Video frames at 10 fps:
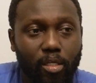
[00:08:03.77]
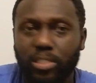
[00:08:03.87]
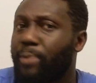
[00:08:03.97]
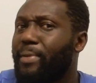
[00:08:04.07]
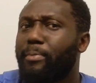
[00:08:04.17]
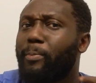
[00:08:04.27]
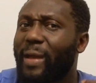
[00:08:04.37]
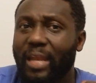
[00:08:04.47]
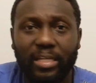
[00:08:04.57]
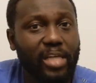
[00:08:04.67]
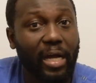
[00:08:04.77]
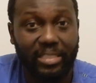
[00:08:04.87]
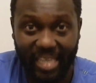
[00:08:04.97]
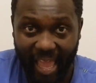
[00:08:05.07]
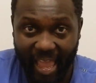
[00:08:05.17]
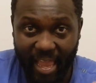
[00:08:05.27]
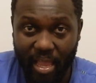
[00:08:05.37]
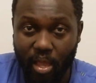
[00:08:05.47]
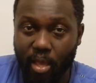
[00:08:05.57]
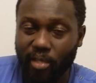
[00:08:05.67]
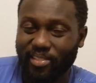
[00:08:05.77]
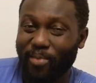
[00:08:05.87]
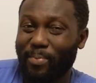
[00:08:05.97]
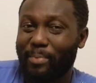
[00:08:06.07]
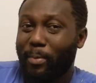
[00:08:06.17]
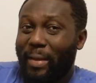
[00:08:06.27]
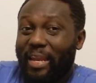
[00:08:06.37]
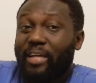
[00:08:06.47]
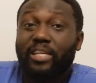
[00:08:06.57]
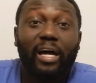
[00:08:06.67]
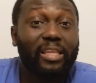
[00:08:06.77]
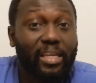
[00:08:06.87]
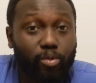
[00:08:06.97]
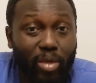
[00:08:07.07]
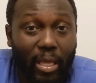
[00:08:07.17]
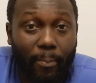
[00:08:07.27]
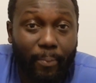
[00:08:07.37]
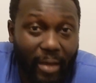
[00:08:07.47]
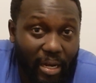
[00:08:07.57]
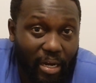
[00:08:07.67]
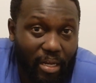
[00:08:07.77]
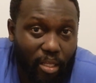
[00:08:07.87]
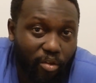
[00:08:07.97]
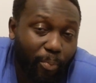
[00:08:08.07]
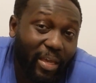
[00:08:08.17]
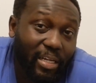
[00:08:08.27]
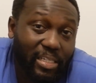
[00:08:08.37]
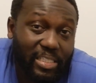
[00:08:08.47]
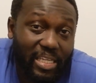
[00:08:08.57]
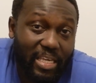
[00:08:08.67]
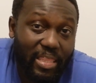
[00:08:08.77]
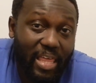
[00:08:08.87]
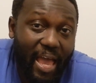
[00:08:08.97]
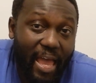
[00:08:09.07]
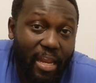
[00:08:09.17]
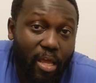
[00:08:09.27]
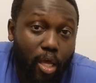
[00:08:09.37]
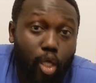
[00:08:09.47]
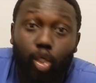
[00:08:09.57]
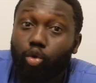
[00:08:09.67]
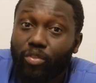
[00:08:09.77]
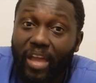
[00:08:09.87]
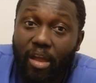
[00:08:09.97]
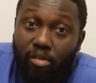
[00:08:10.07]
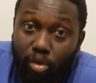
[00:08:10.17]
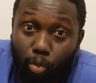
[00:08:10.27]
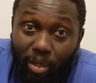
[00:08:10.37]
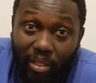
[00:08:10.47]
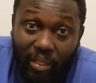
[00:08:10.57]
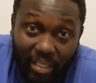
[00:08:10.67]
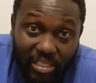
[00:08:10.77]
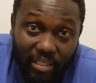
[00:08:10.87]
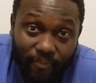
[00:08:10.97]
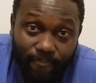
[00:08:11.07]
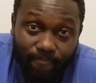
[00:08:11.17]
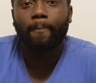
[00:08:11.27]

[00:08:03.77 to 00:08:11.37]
Some people might not talk today, some people might not talk next week, but you planted a seed that you're there and you're willing to listen.